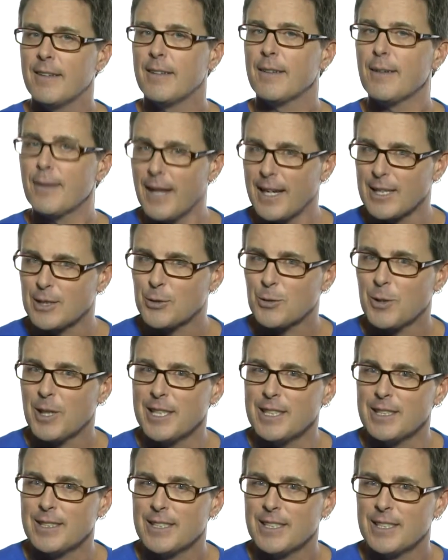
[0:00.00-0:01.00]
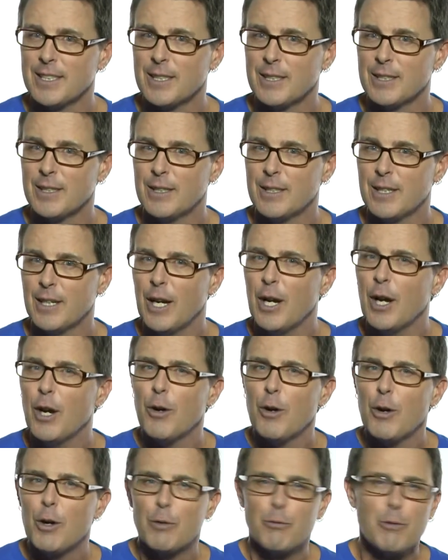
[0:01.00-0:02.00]
That's right.
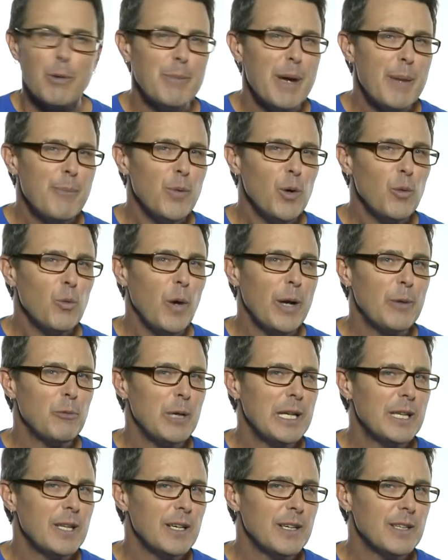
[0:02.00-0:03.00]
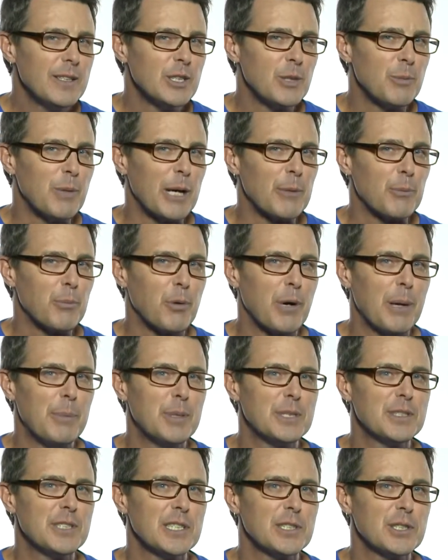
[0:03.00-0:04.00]
Remember when we learned about
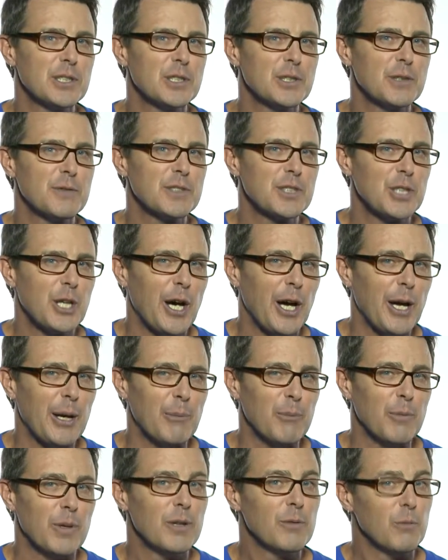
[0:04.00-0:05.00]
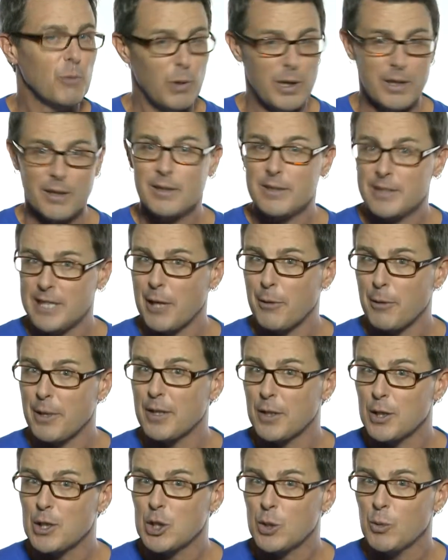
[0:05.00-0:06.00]
prepositions of time with Terry
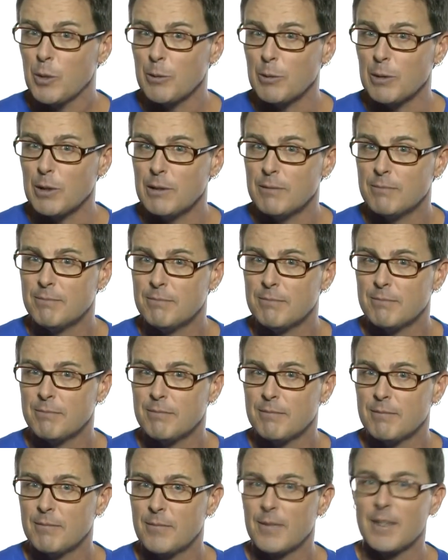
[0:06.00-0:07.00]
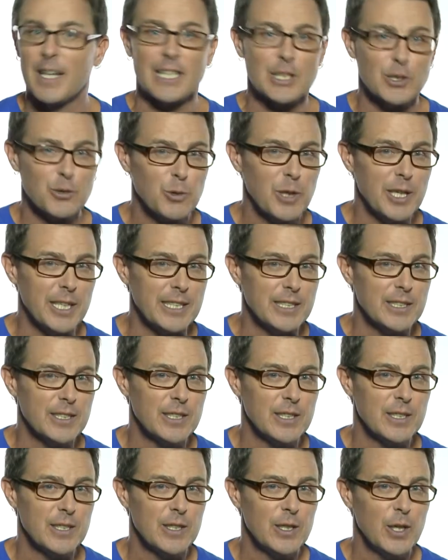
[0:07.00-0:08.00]
the squirrel? That's right.
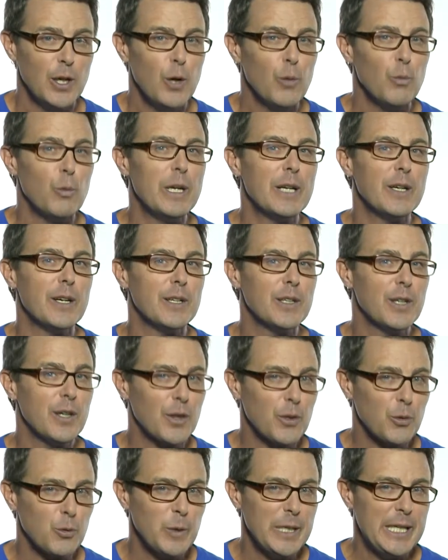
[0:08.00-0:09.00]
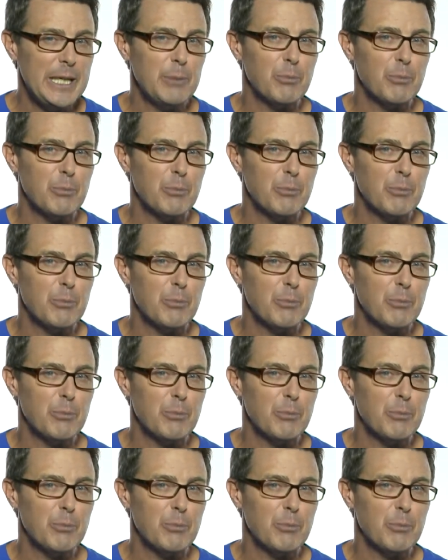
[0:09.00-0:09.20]
We learned 3